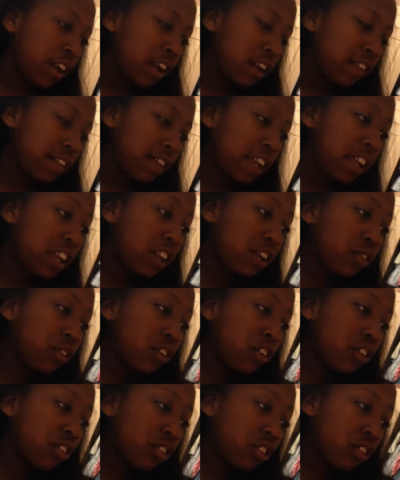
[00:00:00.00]
They gave
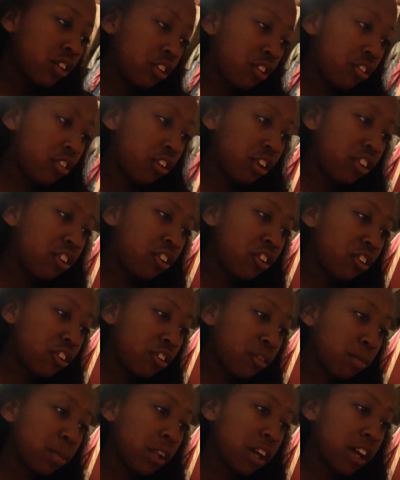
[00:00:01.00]
us a suggested
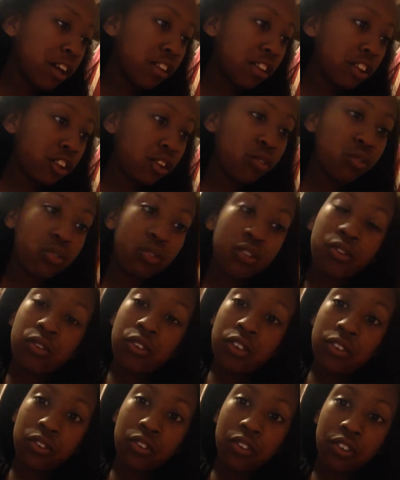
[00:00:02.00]
supply list for
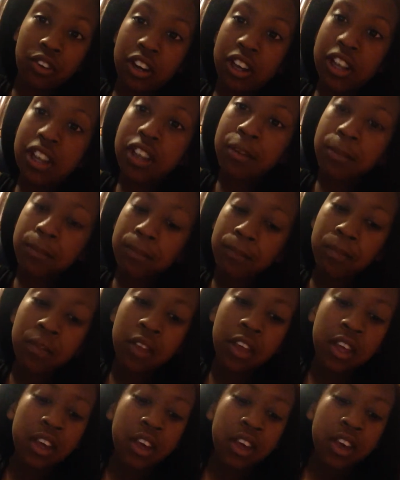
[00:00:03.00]
5th grade.
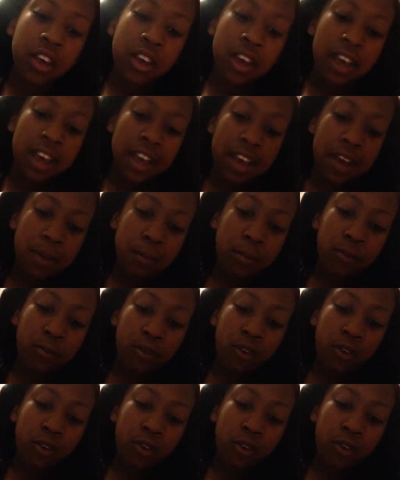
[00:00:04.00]
And